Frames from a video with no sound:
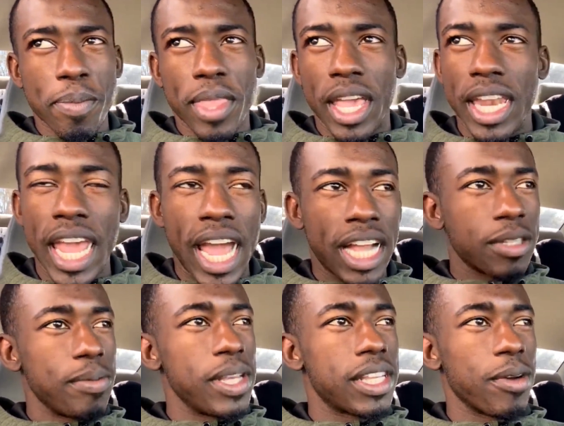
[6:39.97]
And he asked
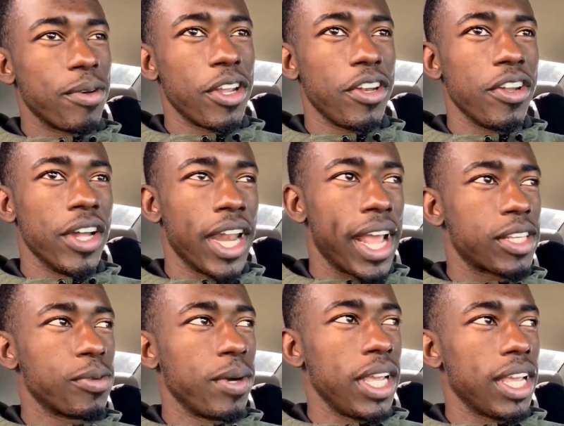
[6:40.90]
me, he said, what are you doing
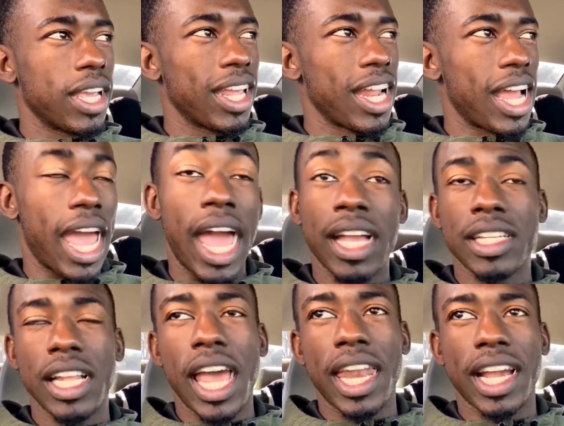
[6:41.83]
next week? And I
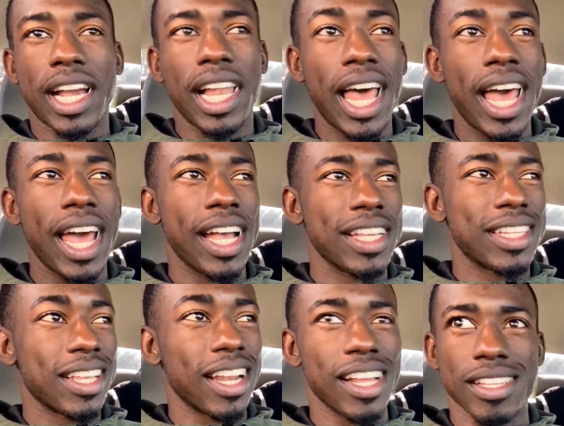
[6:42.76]
actually had a class.
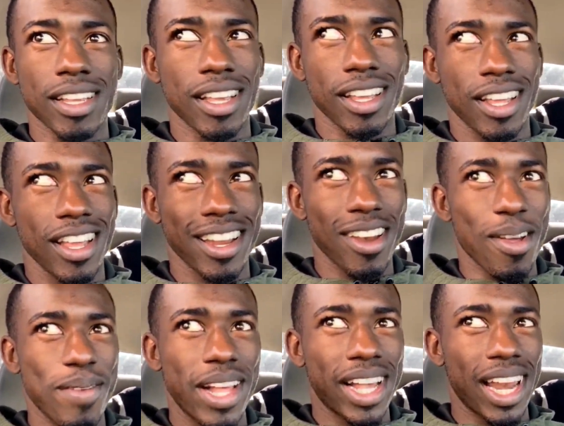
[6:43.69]
And I said, and I'm
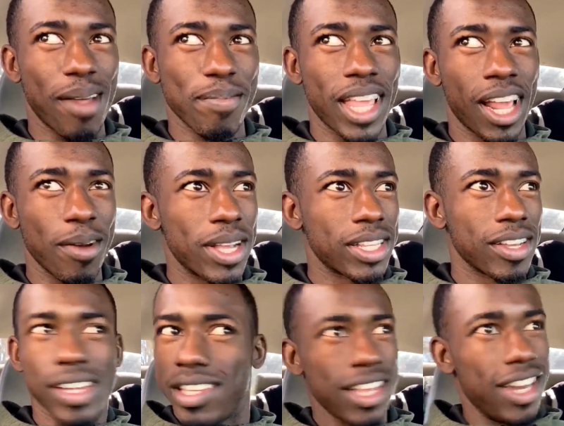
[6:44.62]
looking, I'm thinking to myself,
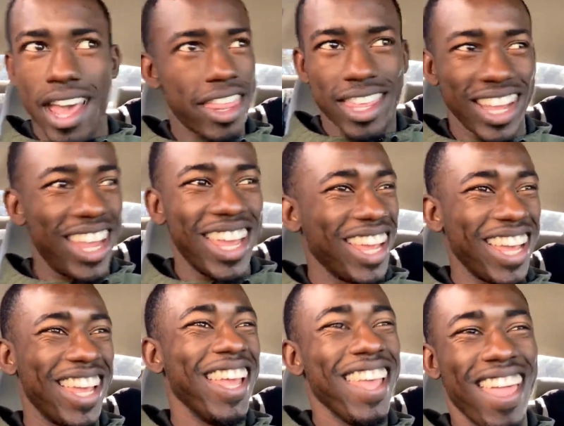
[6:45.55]
I said, nothing.
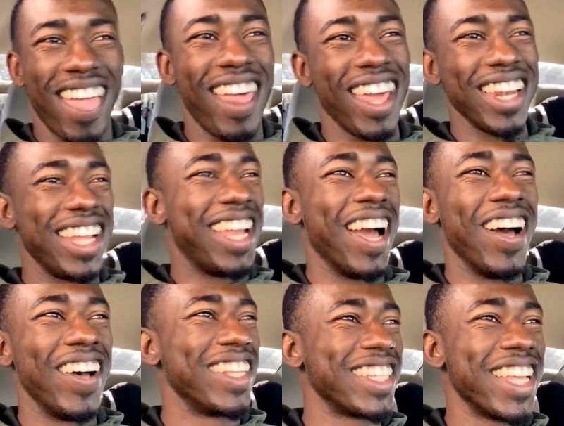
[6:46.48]
And he
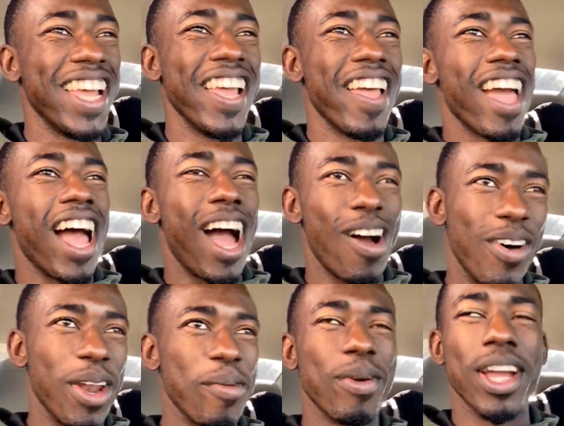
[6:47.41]
goes, I want
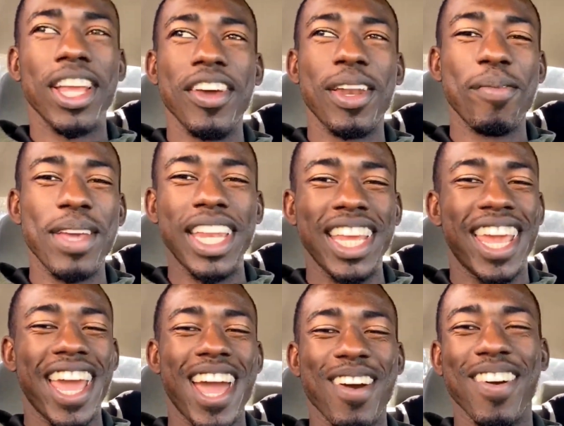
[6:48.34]
to bring you in the mini
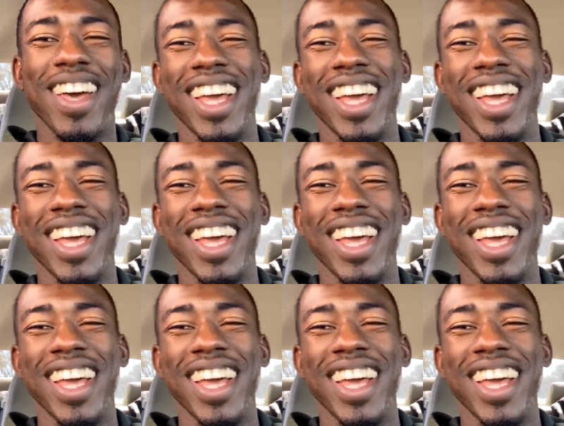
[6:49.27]
camp.